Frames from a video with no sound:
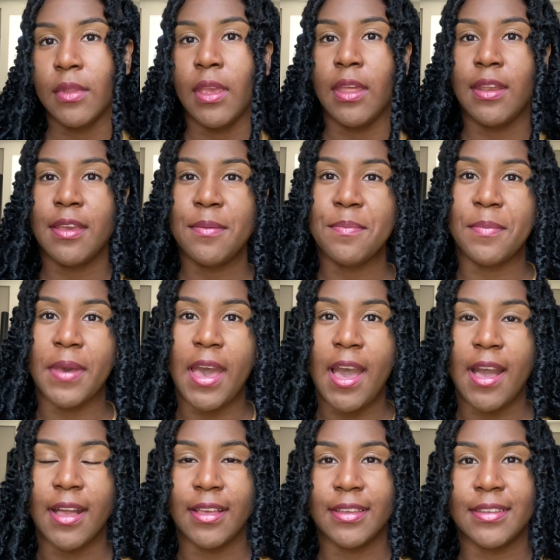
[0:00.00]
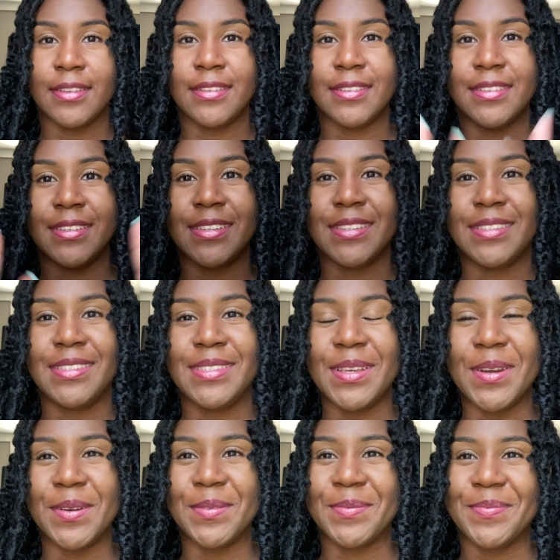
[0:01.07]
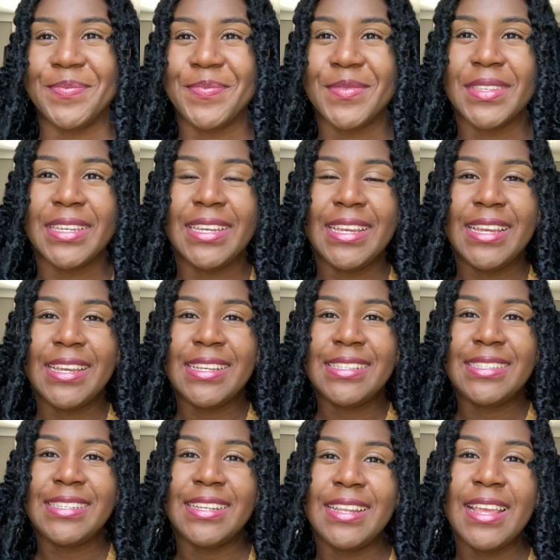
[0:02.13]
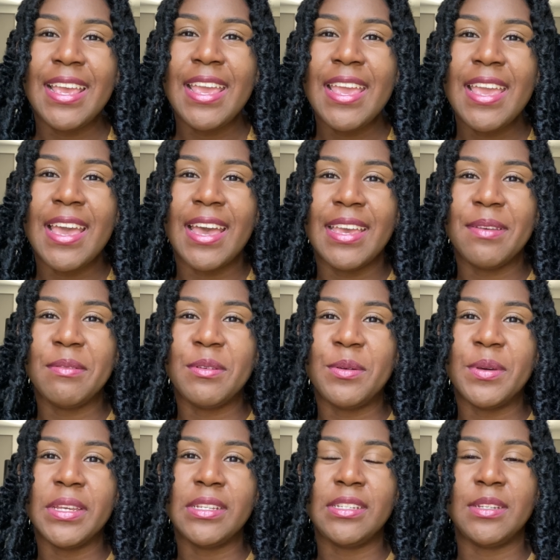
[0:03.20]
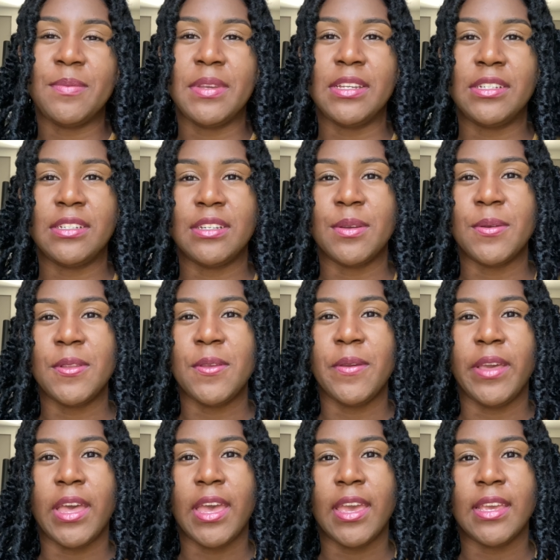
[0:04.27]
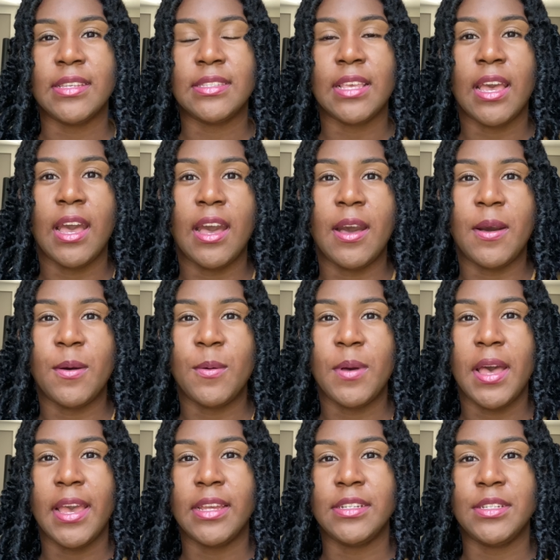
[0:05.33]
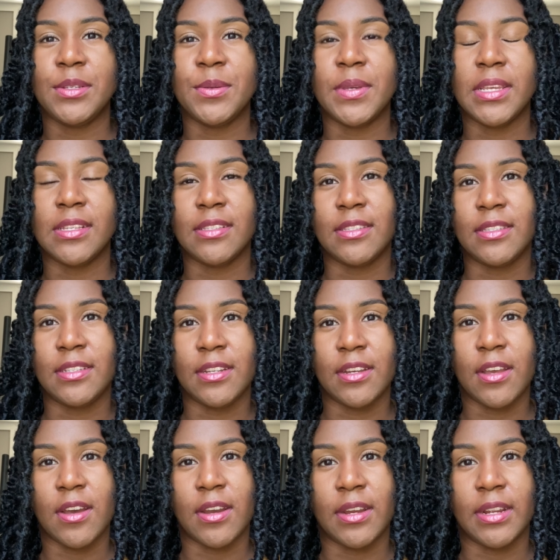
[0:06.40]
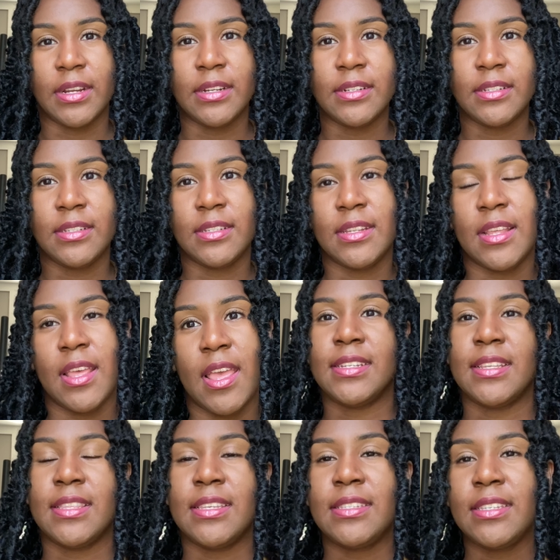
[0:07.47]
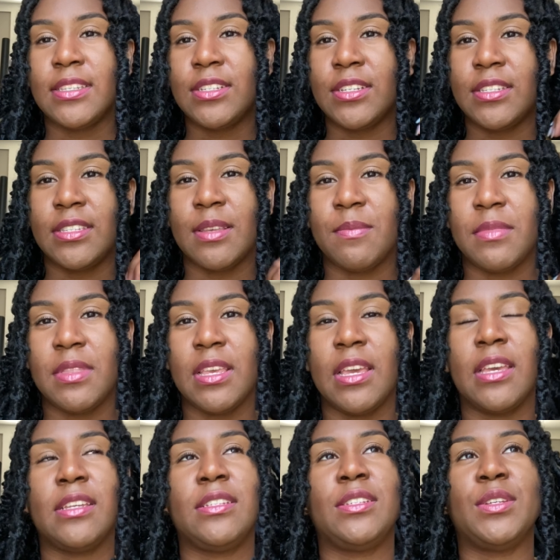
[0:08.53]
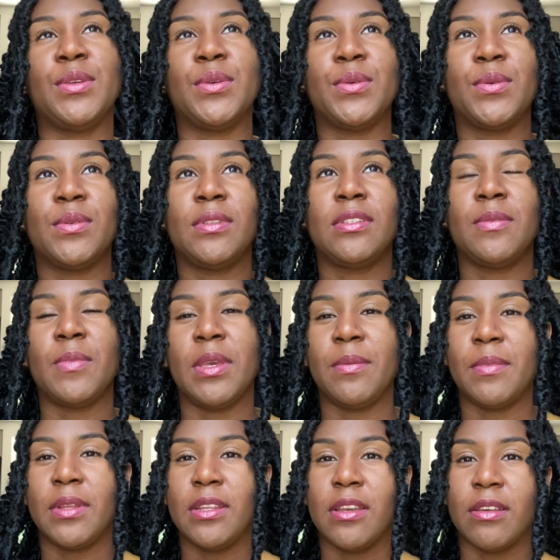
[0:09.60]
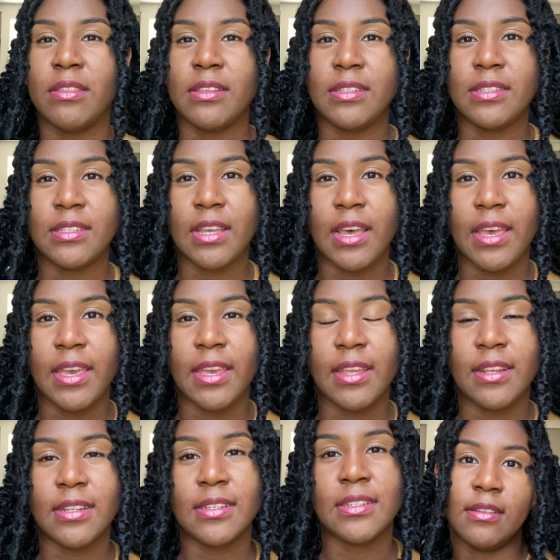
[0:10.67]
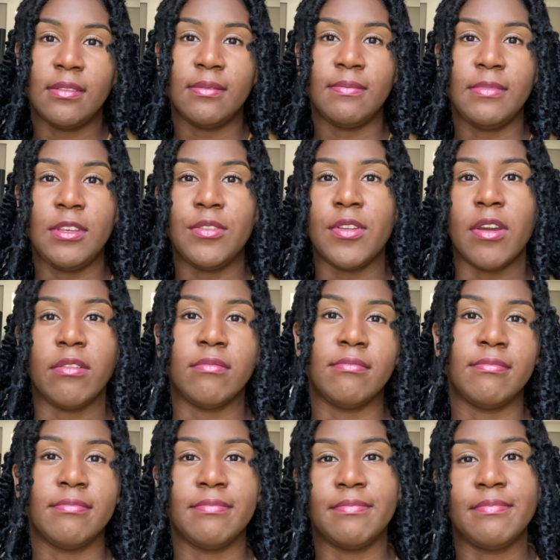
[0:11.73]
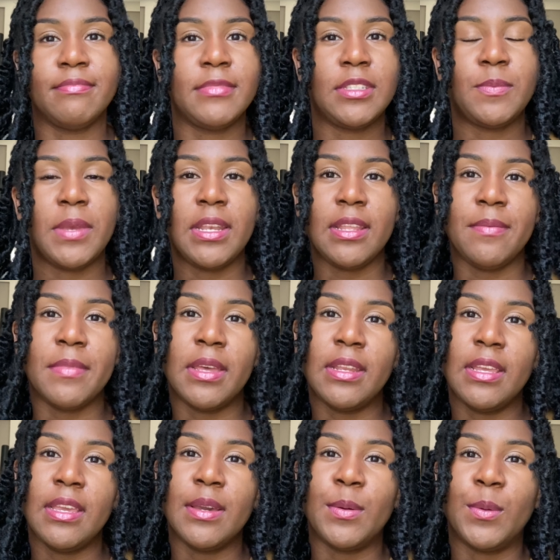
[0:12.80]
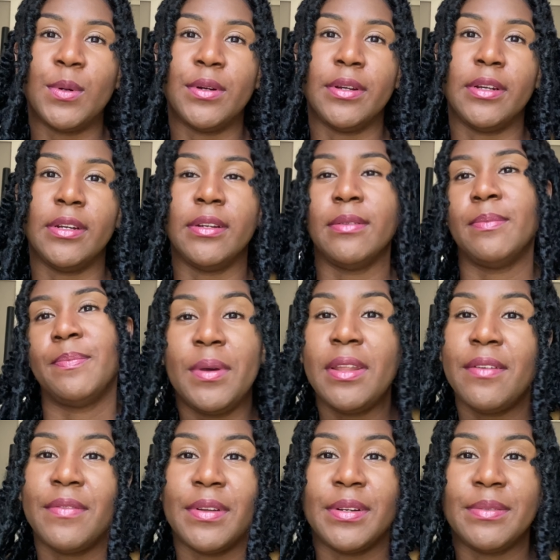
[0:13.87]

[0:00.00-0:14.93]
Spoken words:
And I'm back. So, today I'm going to be showing you guys how I do Instacart. This is just something I do to make money on the side, you know, spending money or whatever.